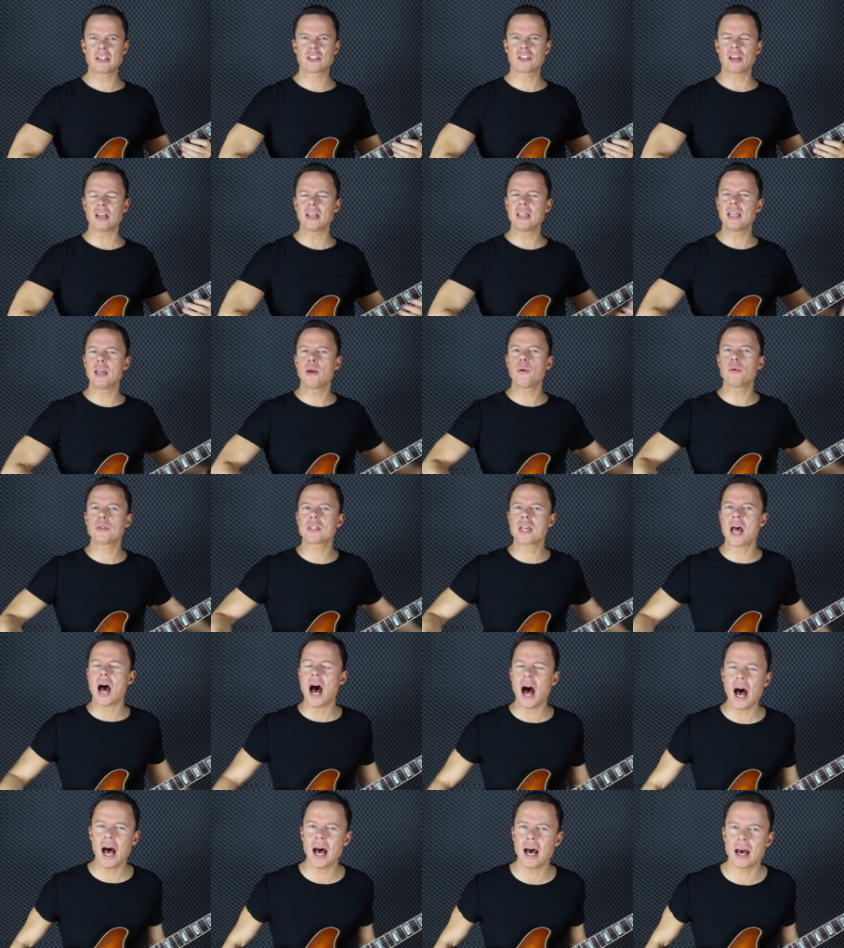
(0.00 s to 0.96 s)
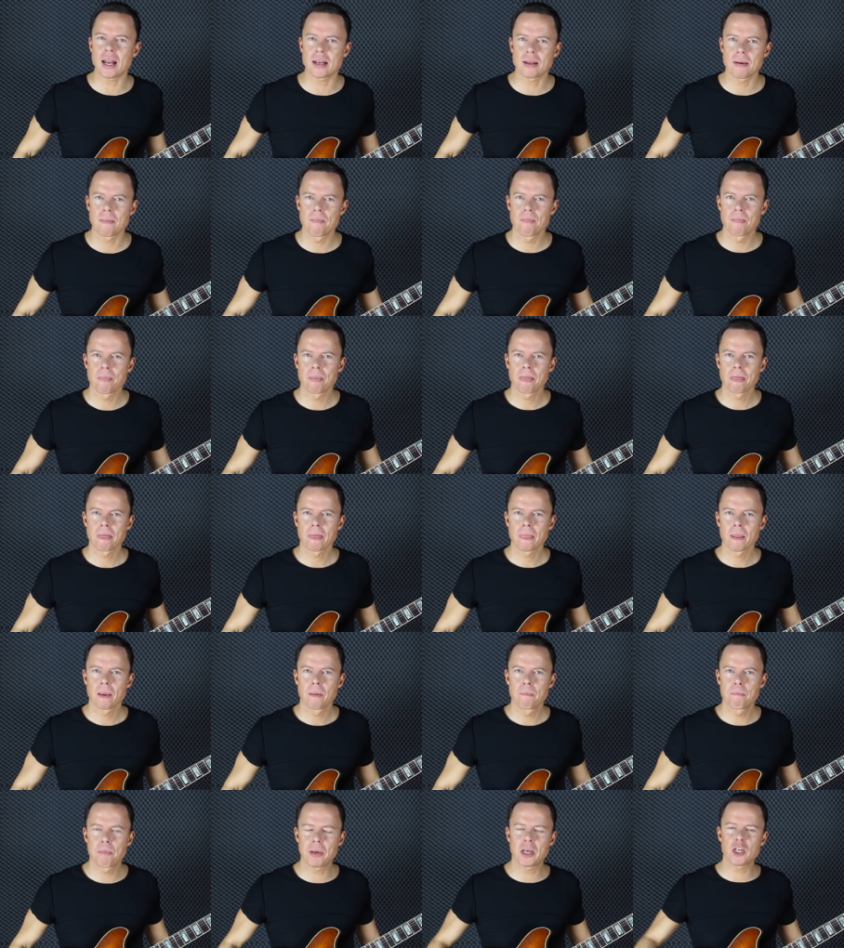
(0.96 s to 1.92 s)
Suddenly it was hard,
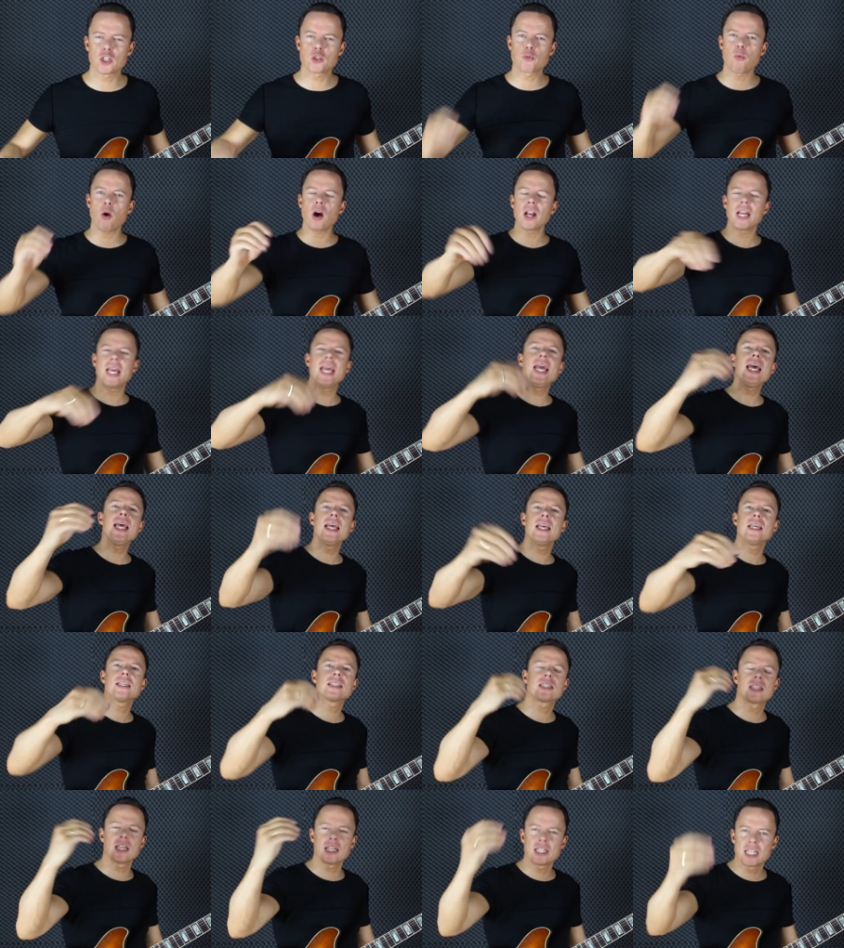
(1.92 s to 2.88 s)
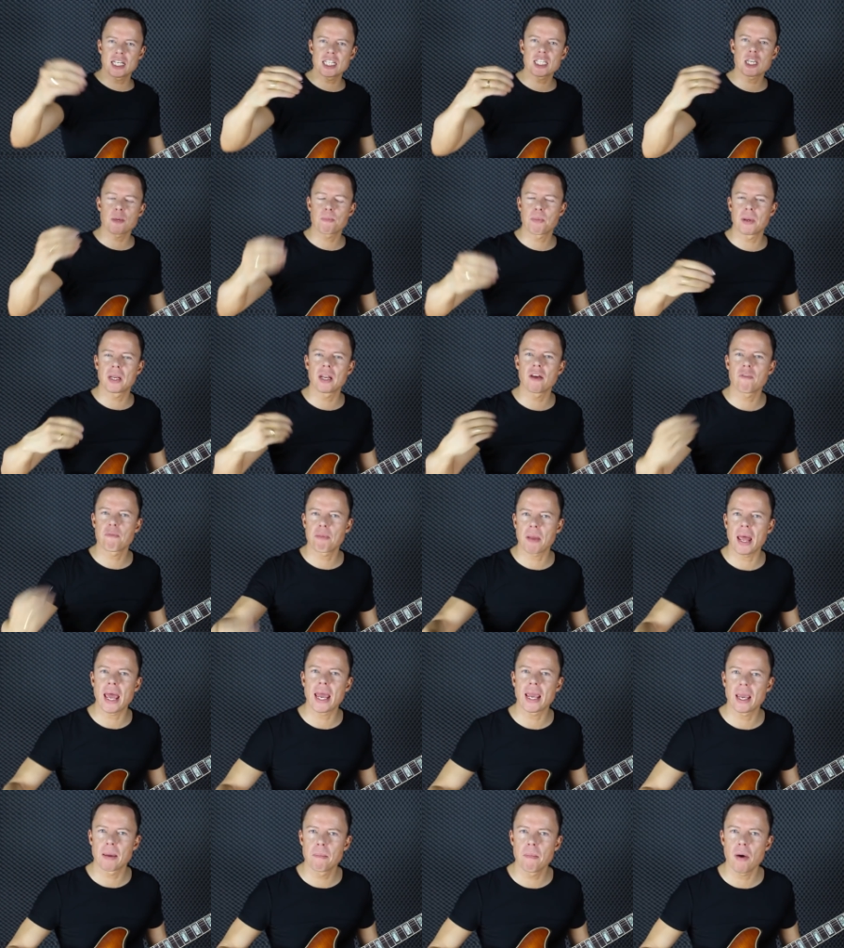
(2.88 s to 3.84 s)
because what is the discipline of
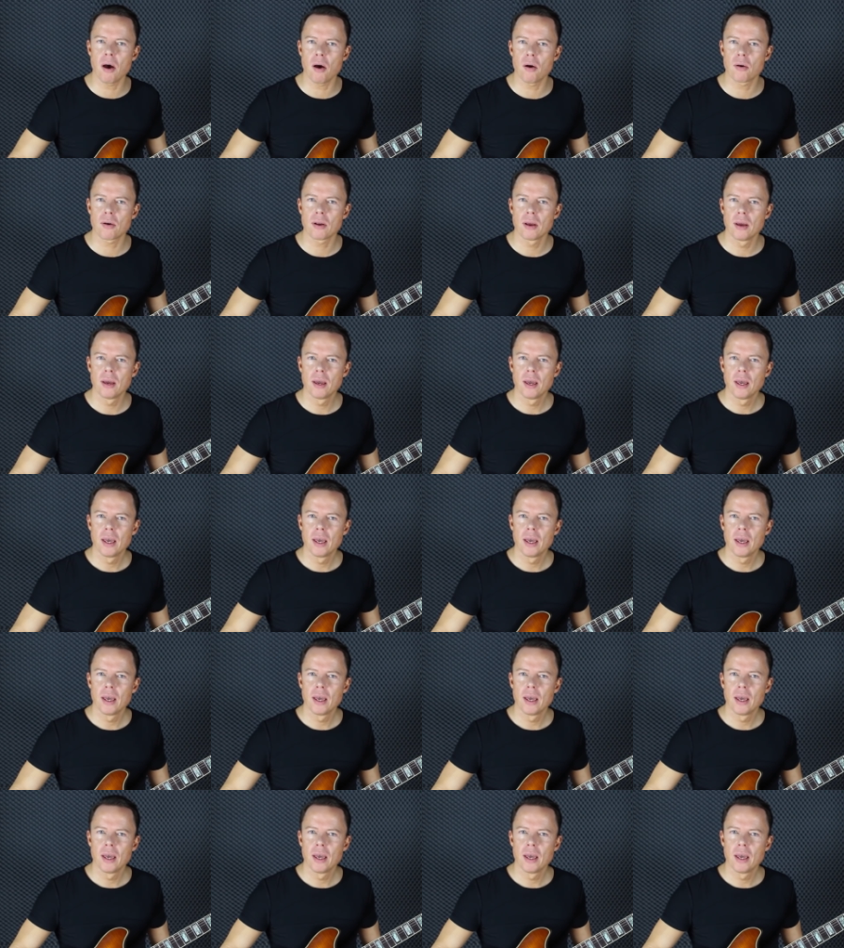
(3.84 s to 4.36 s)
playing a mode?